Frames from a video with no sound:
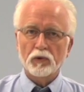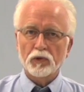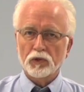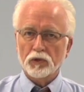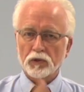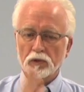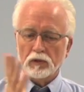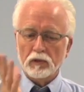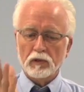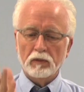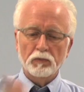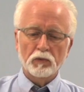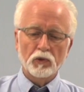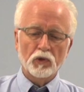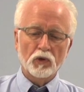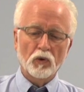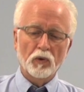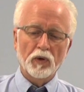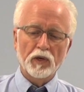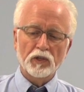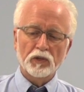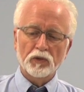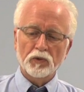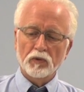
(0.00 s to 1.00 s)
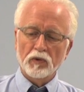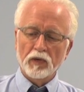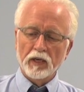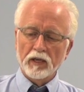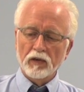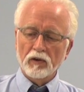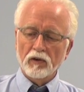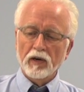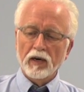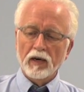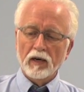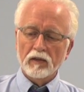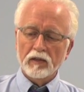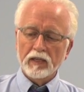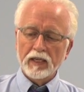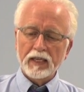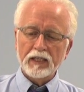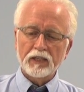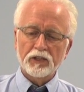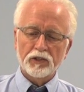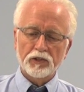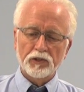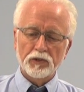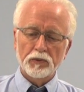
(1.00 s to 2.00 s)
which we'll go into later how
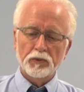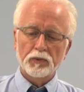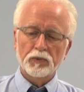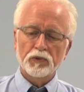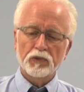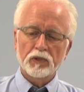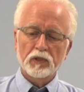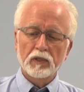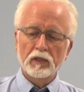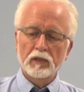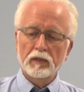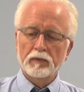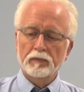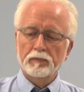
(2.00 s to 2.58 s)
that's used.